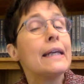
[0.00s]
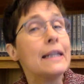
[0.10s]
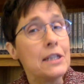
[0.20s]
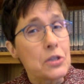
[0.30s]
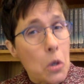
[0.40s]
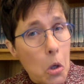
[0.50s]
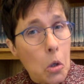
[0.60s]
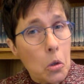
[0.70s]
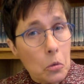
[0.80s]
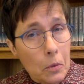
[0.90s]
is
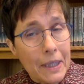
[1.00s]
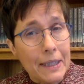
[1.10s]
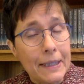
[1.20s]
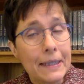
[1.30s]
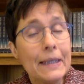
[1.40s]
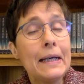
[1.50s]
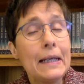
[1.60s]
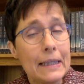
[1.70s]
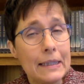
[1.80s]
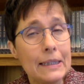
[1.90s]
already
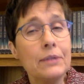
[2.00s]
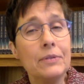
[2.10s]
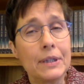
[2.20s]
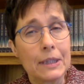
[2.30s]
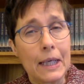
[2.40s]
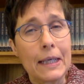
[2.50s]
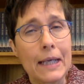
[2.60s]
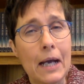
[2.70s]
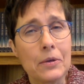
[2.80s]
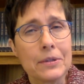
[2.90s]
a living
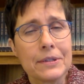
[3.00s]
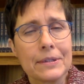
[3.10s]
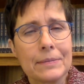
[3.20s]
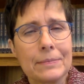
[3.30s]
lighthouse.